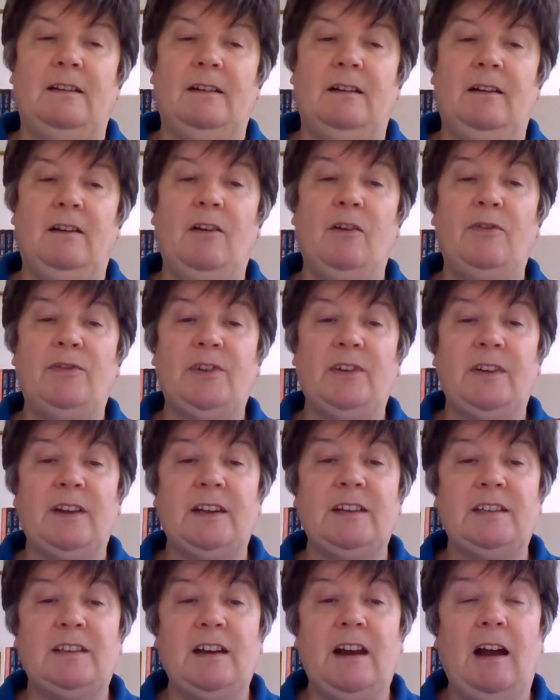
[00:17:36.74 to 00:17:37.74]
After
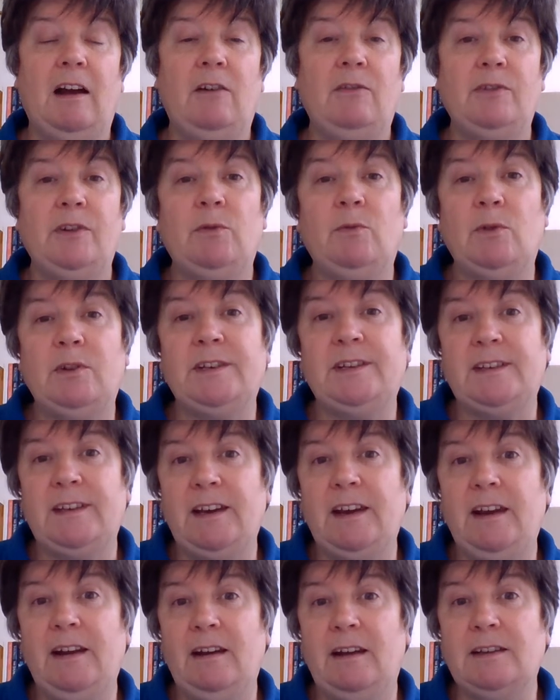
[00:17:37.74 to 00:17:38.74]
this, Calvin was
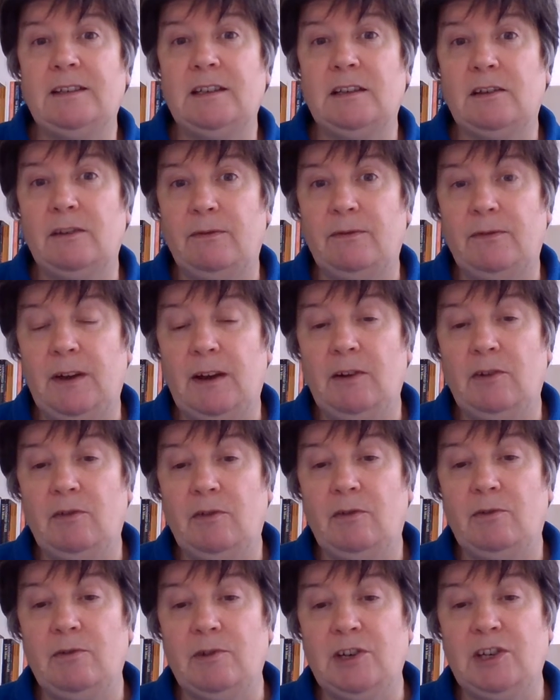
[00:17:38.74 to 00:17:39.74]
seen as a defender
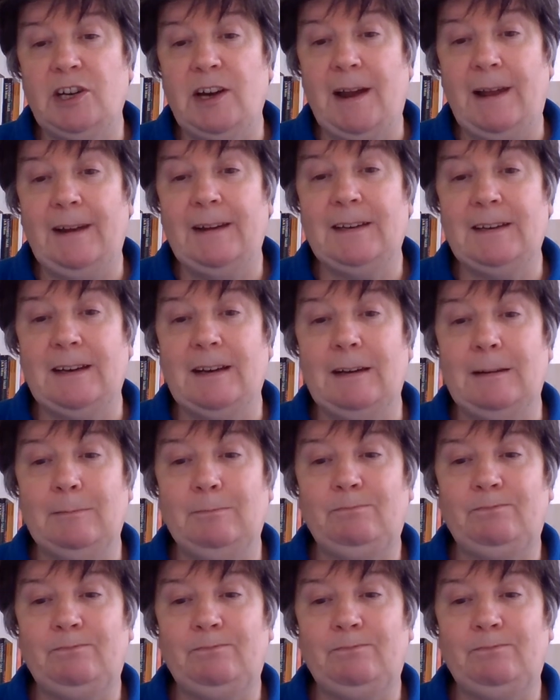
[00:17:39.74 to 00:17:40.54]
of Christianity.